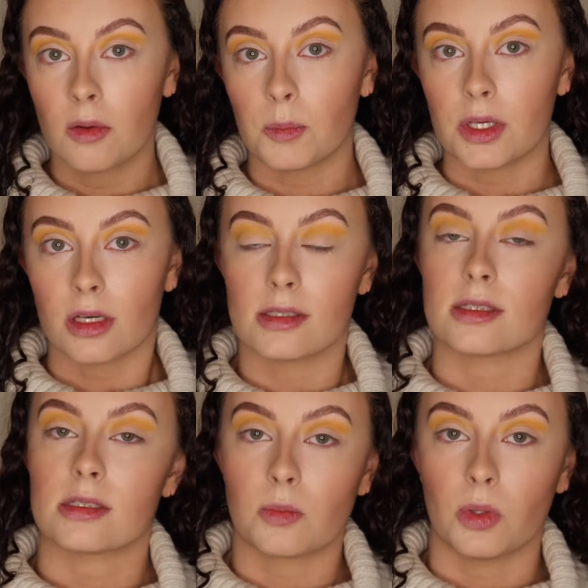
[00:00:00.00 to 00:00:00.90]

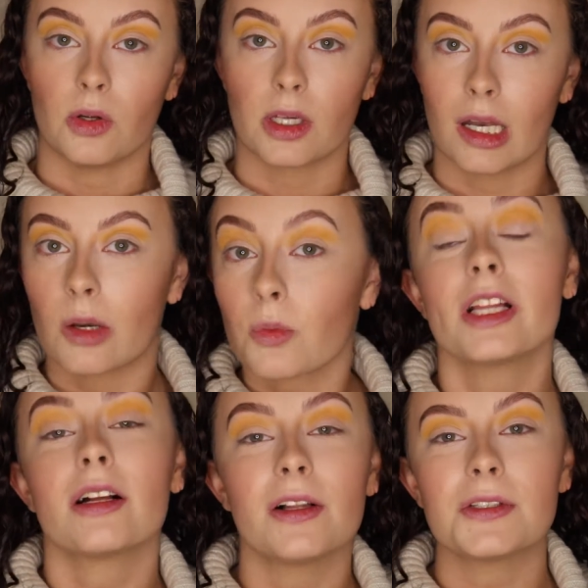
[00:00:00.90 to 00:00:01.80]
because we are getting
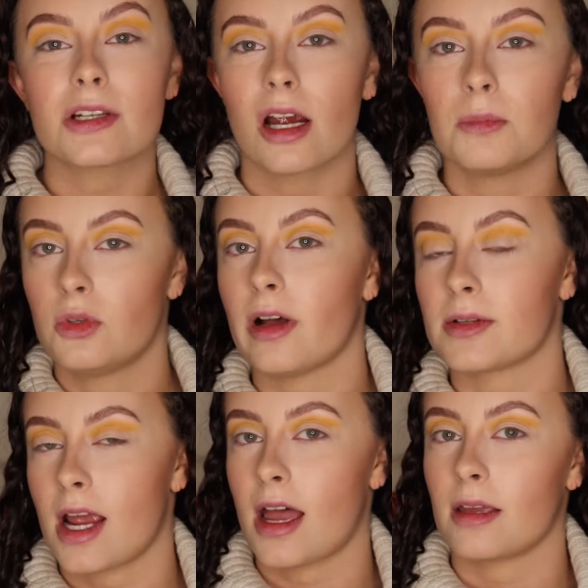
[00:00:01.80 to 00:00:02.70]
really close to our move out
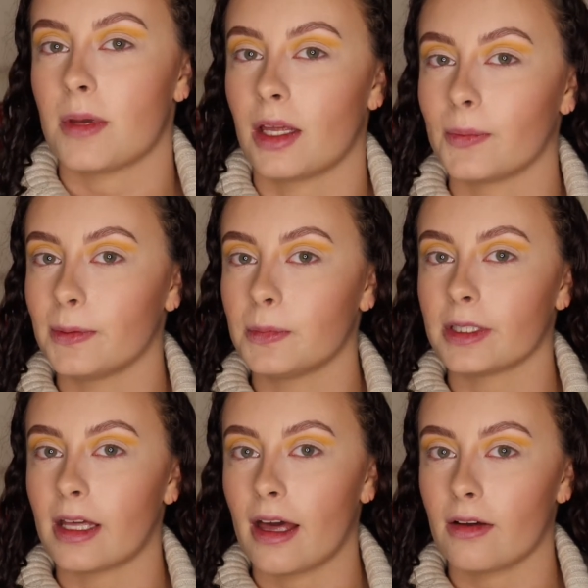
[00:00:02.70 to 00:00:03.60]
time and we
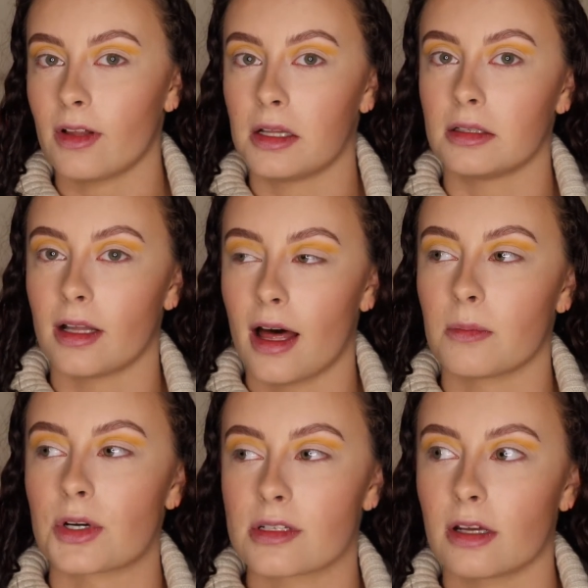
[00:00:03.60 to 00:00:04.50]
really have a lot
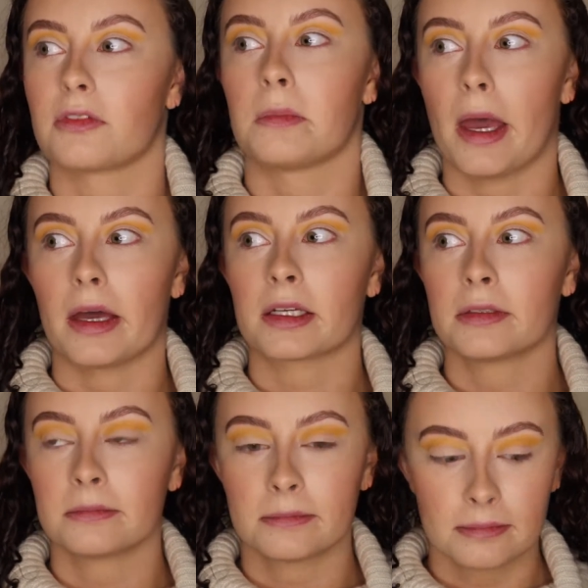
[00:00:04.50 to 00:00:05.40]
more stuff to pack.
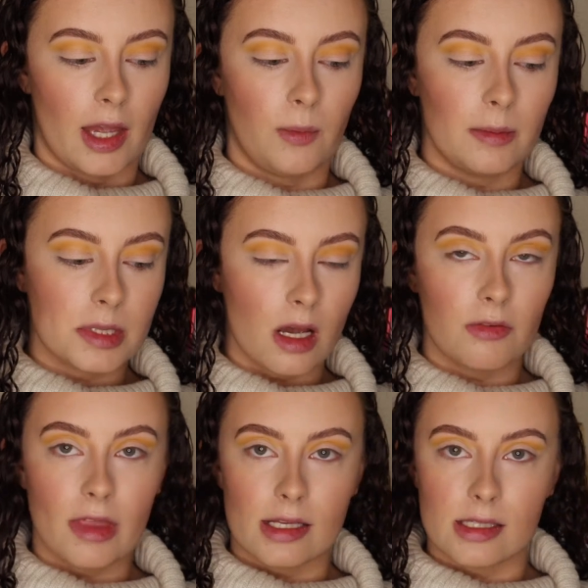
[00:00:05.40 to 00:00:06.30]
I wiped off
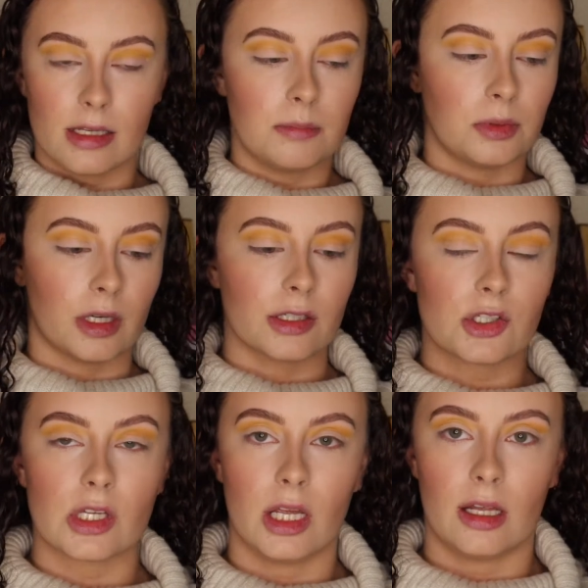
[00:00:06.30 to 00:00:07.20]
that same
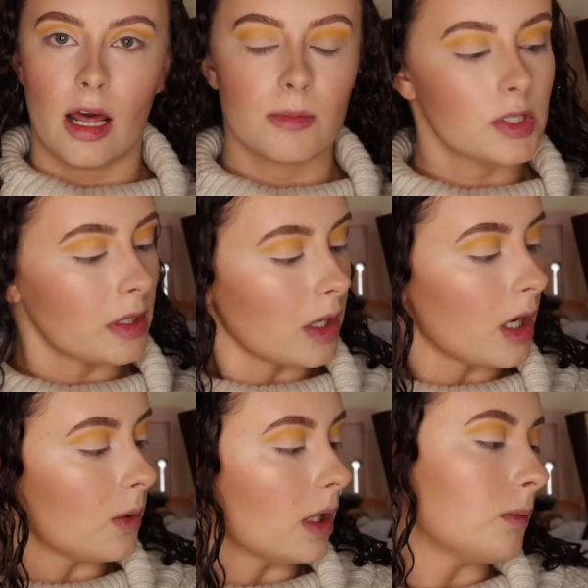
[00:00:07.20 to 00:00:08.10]
brush and I'm just gonna
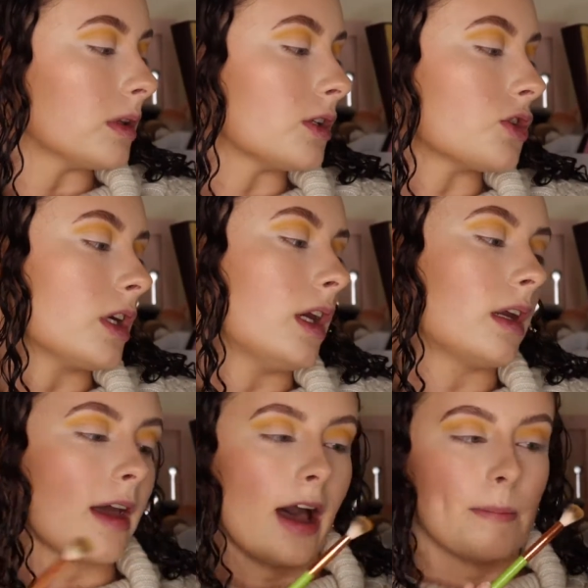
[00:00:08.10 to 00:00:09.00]
go in with the
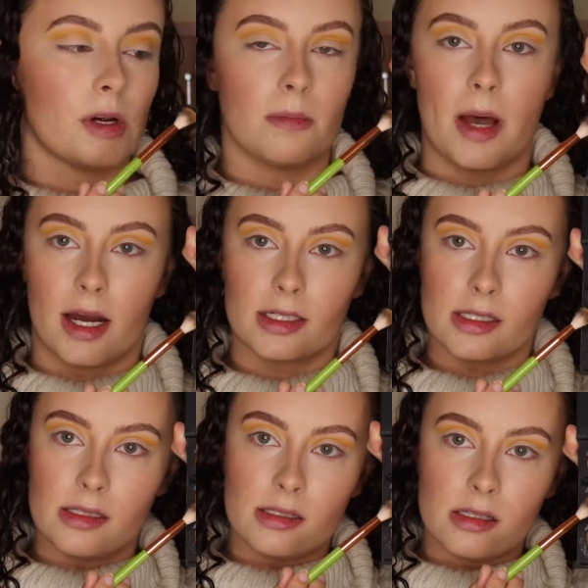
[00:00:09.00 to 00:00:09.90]
shade Copper
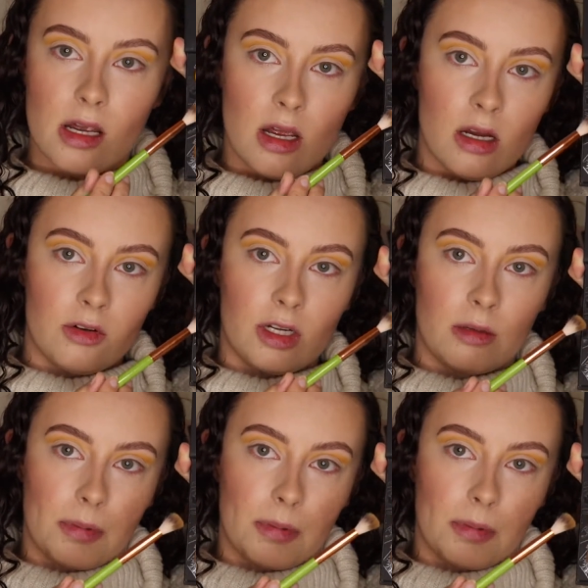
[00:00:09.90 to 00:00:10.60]
Boxes right up